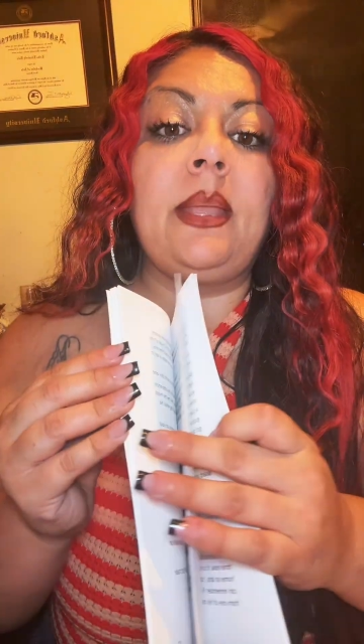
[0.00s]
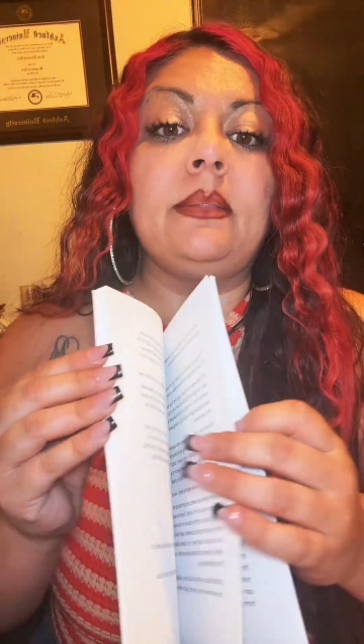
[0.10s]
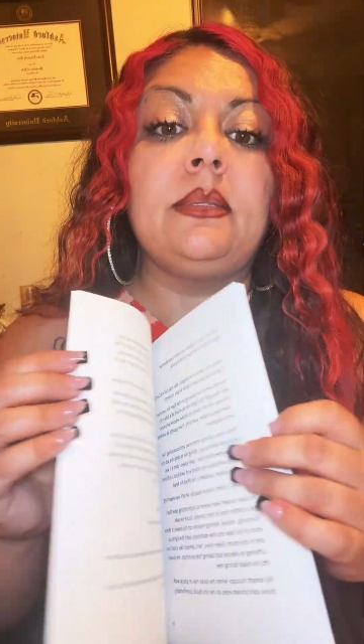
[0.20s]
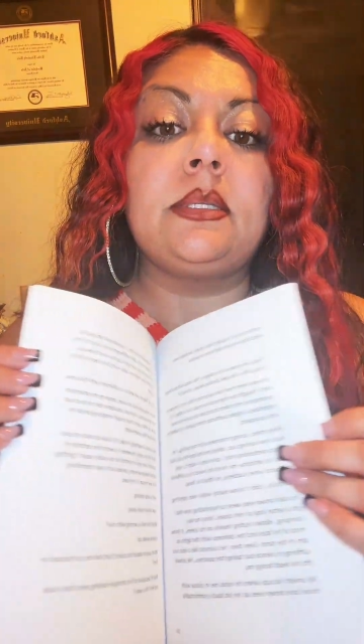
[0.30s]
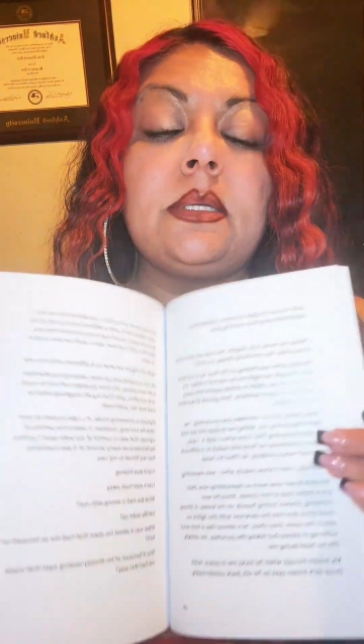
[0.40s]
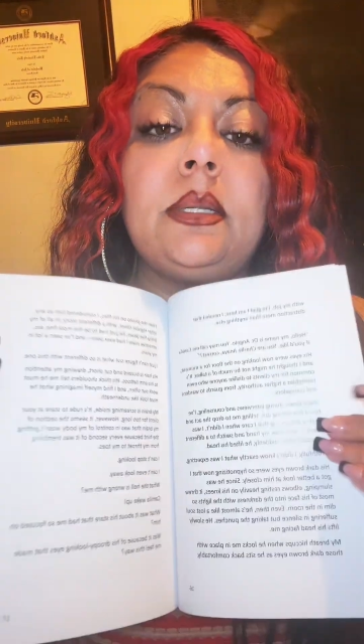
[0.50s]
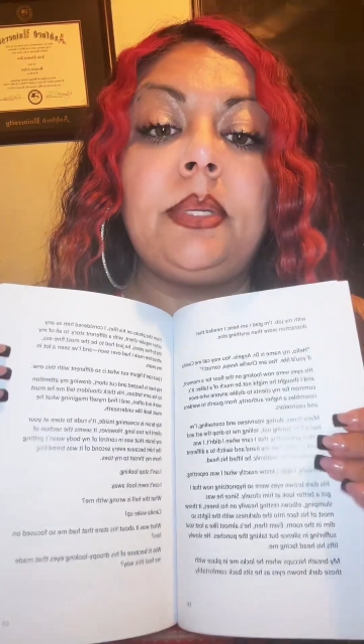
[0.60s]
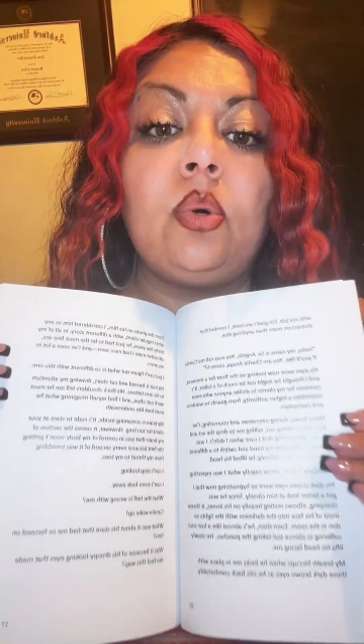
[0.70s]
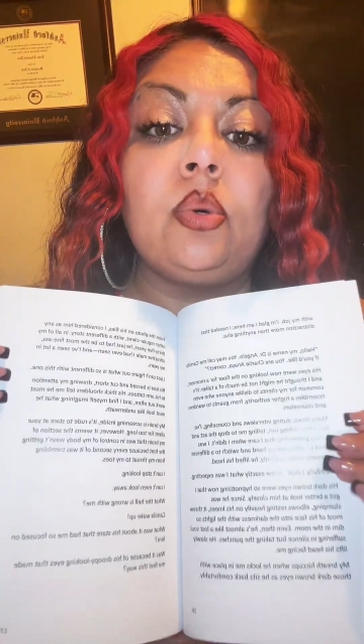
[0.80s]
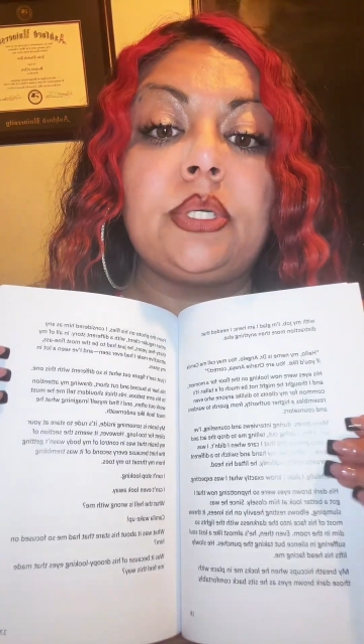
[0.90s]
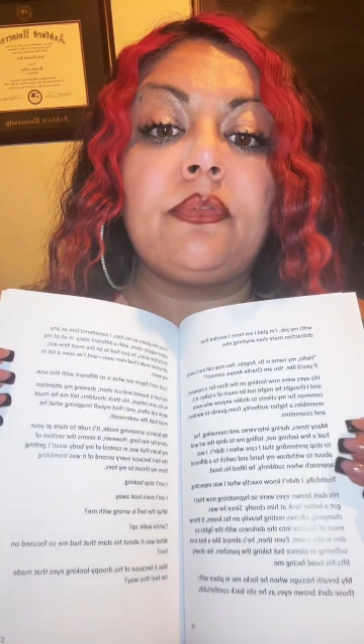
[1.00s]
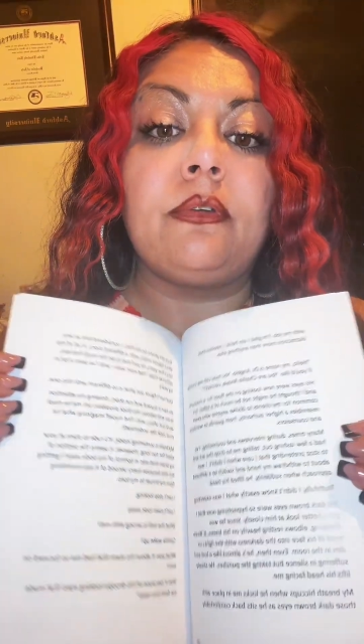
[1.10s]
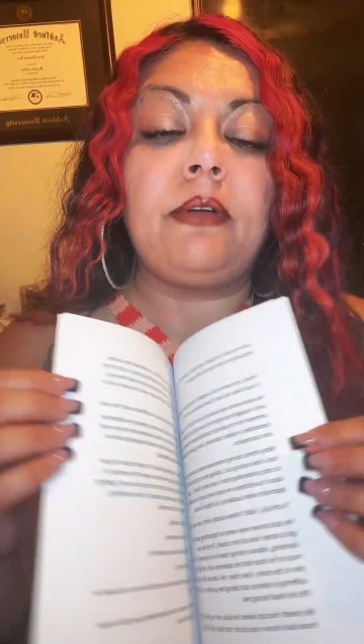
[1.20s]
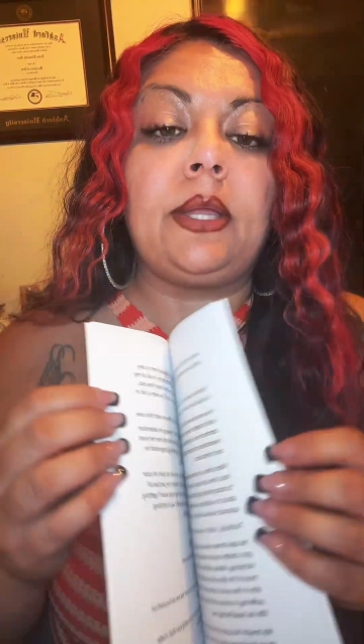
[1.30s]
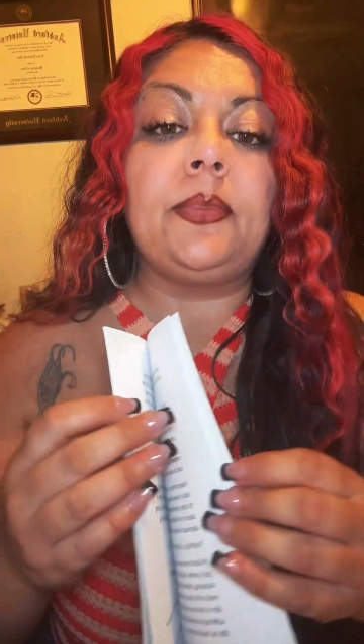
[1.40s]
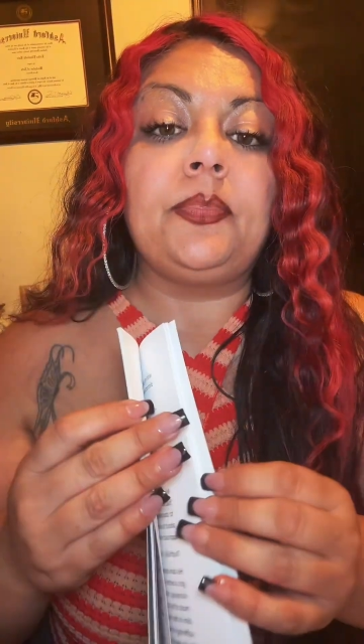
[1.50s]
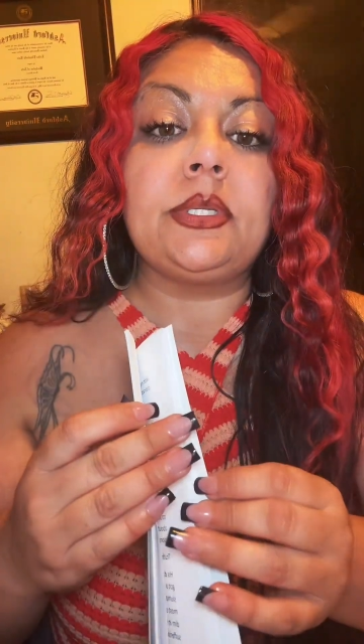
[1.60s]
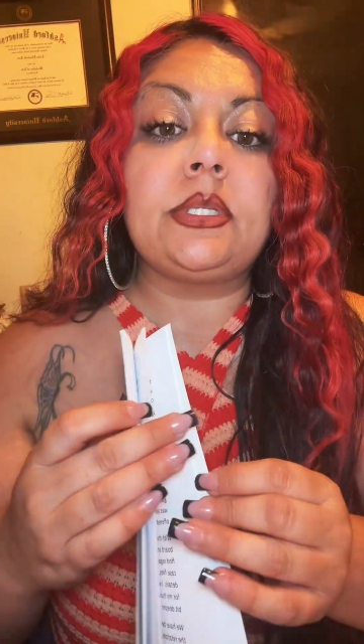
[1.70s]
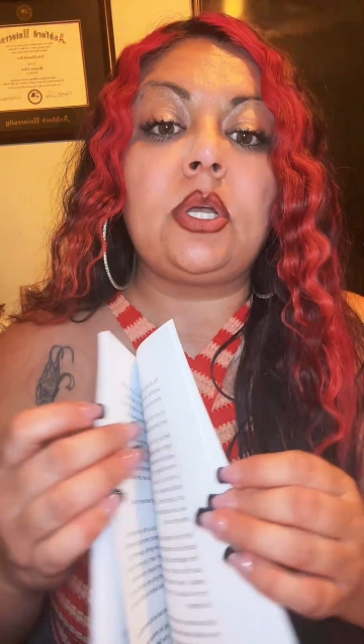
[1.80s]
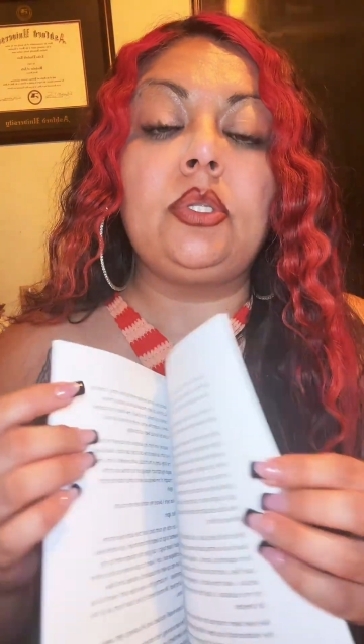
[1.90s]
This is gonna be a whole different file.
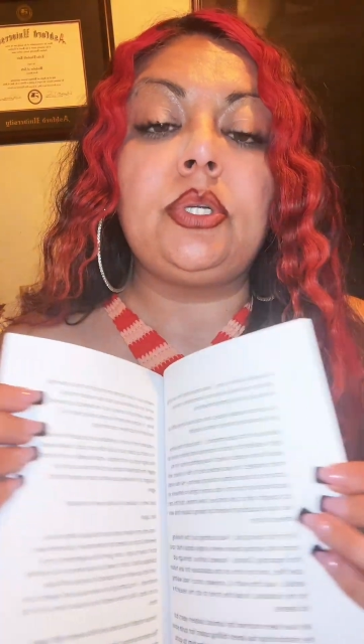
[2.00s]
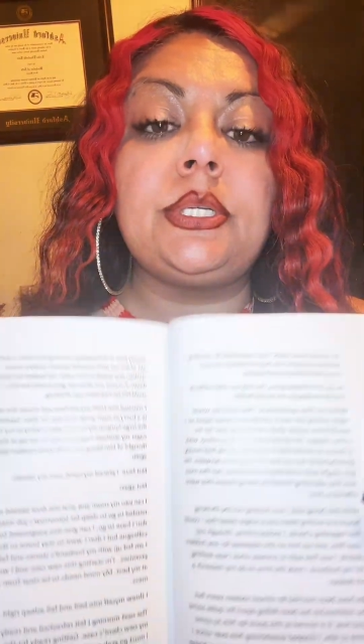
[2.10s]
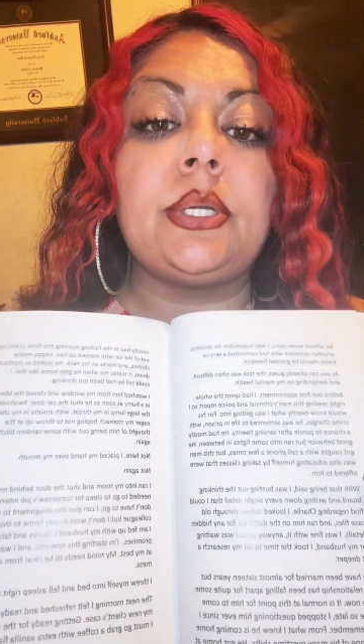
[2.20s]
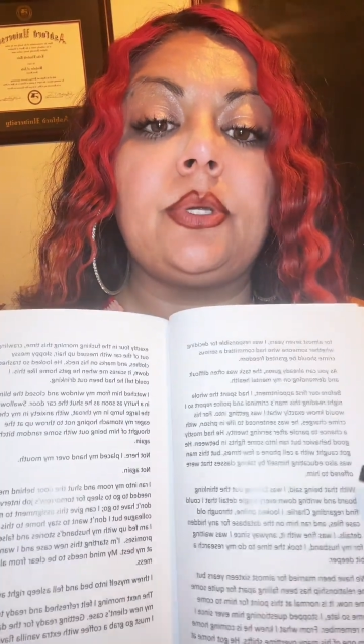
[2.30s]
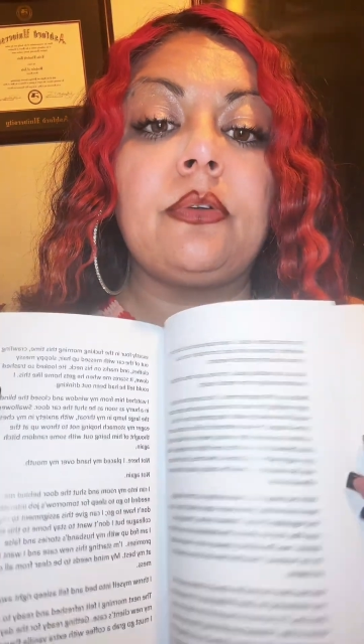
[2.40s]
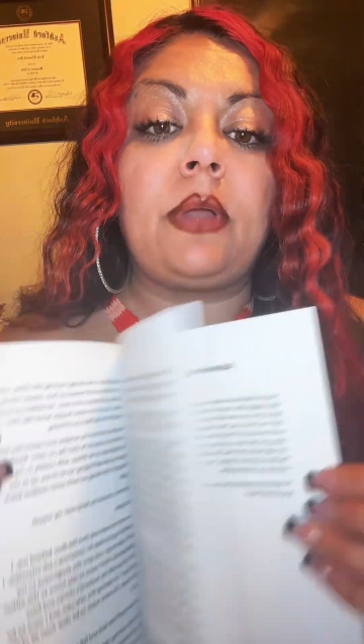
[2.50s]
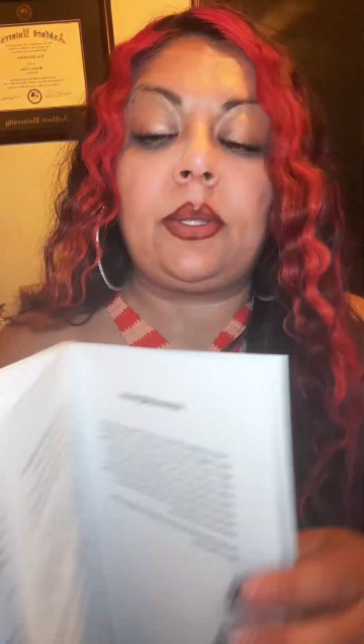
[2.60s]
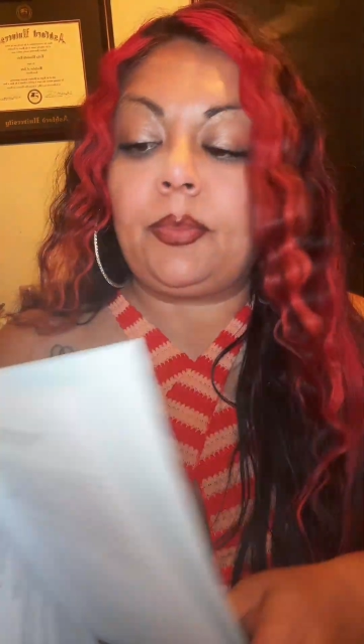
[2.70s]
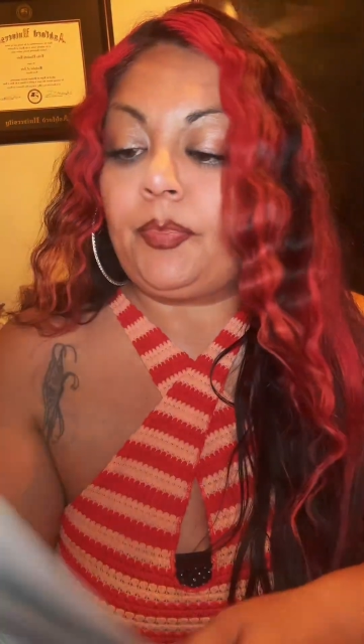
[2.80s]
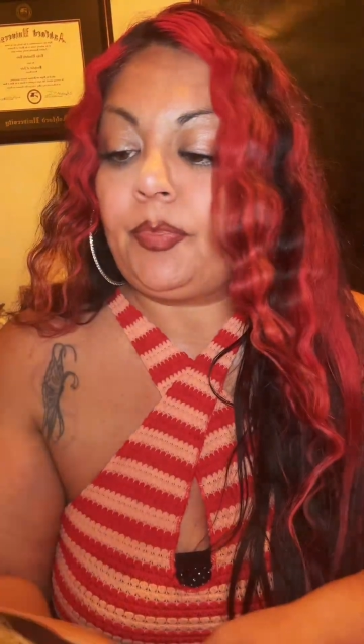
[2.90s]
This is called your interior file.